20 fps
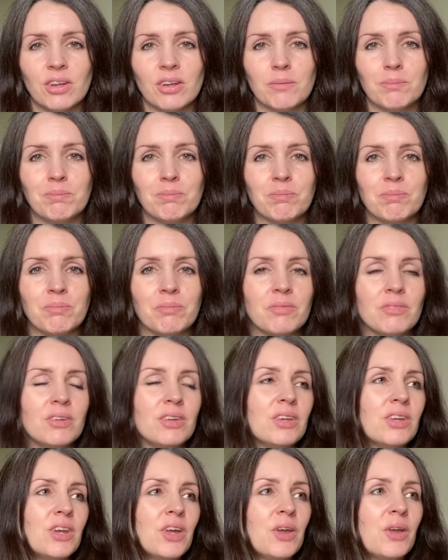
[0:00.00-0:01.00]

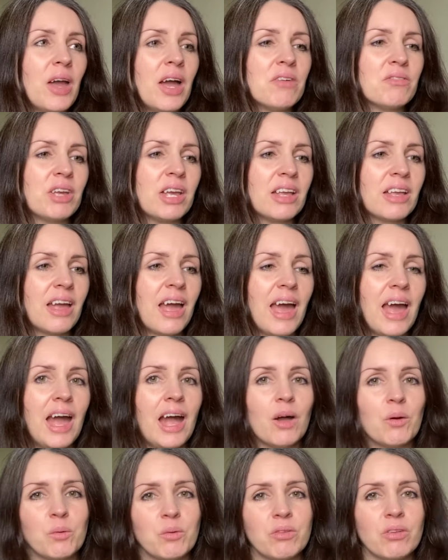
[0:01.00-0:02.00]
You know, having a
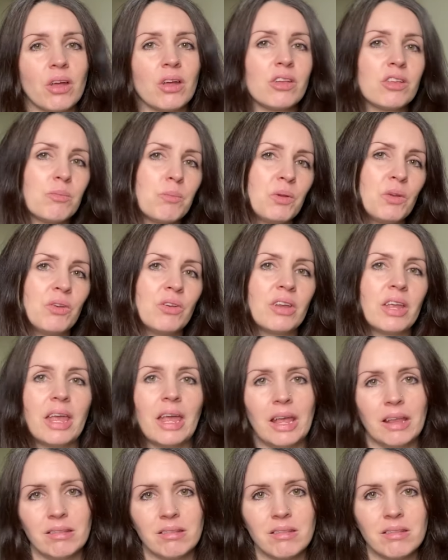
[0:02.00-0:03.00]
house, a husband,
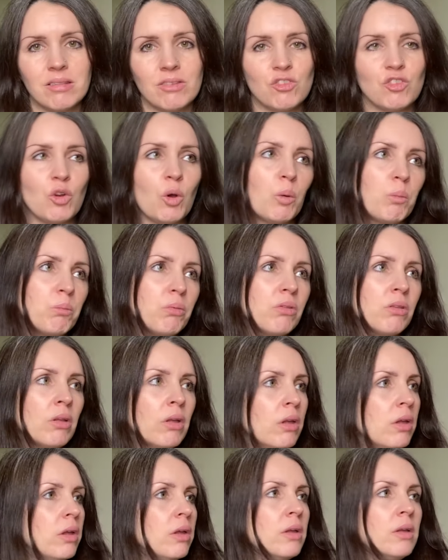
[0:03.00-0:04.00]
kids, jobs,
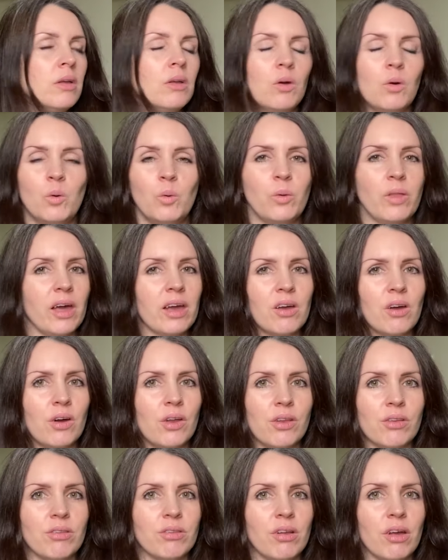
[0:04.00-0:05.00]
all that kind
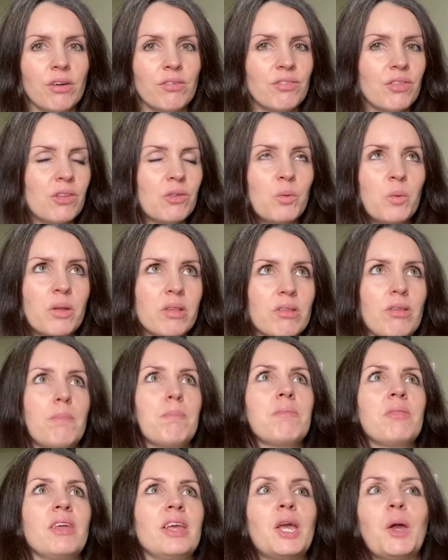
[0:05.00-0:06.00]
of stuff, there's always
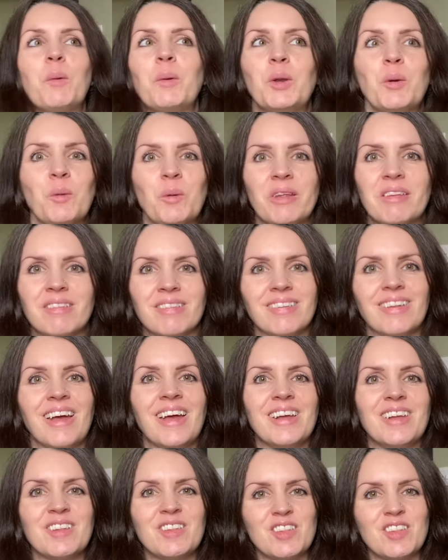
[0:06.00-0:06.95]
something going on, isn't there?